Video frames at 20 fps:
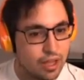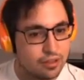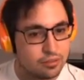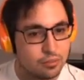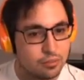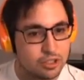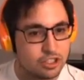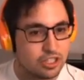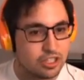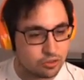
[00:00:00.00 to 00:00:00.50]

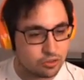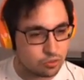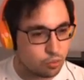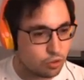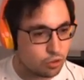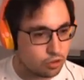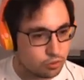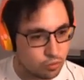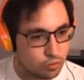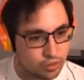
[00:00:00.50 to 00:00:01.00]
as much
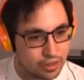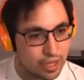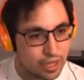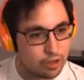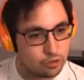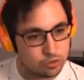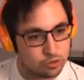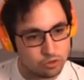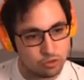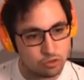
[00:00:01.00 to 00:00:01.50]
guesswork with
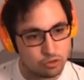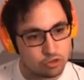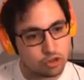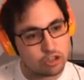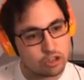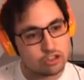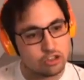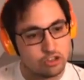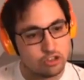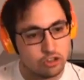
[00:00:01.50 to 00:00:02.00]
how to
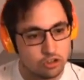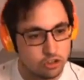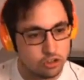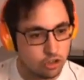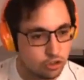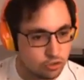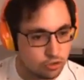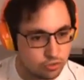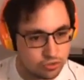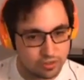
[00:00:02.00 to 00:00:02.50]
structure your
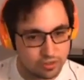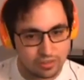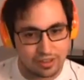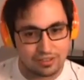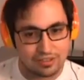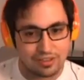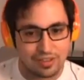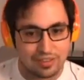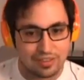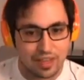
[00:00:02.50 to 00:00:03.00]
nodes and
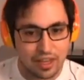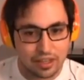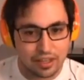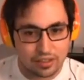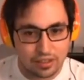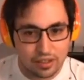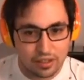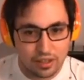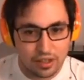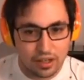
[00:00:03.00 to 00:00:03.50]
things like
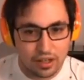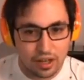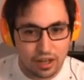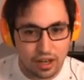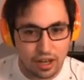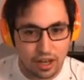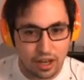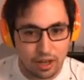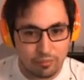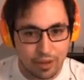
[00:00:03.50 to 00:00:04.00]
that.
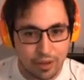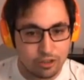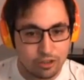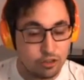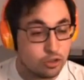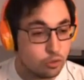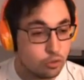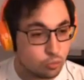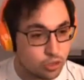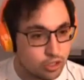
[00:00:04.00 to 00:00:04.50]

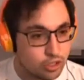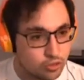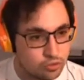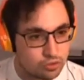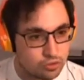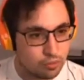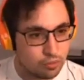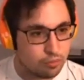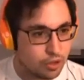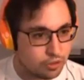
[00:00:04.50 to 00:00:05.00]
And you can
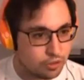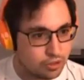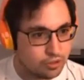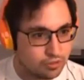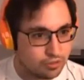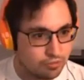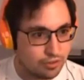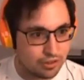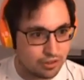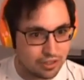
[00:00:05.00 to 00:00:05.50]
reuse
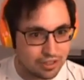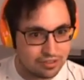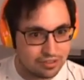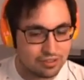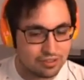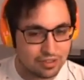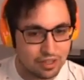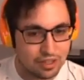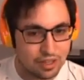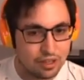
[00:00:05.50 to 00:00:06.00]
components very
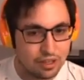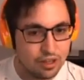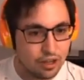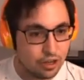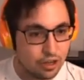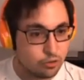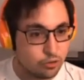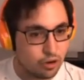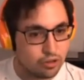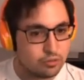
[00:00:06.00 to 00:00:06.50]
easily
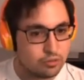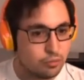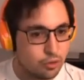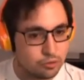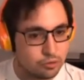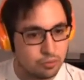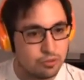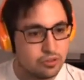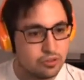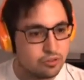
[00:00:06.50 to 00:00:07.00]
across
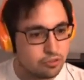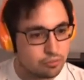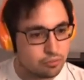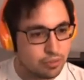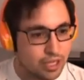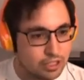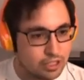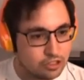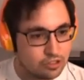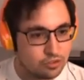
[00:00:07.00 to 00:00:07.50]
multiple
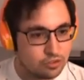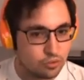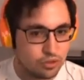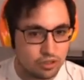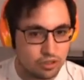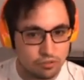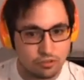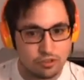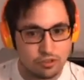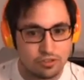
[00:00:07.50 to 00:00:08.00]
different pages
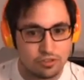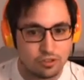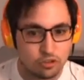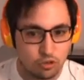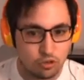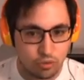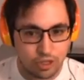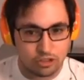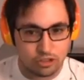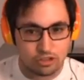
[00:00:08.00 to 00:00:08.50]
or in different
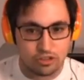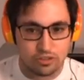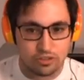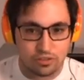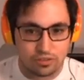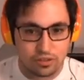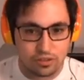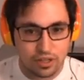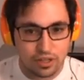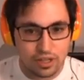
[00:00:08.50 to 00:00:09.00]

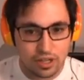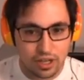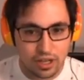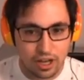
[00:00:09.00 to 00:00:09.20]
situations.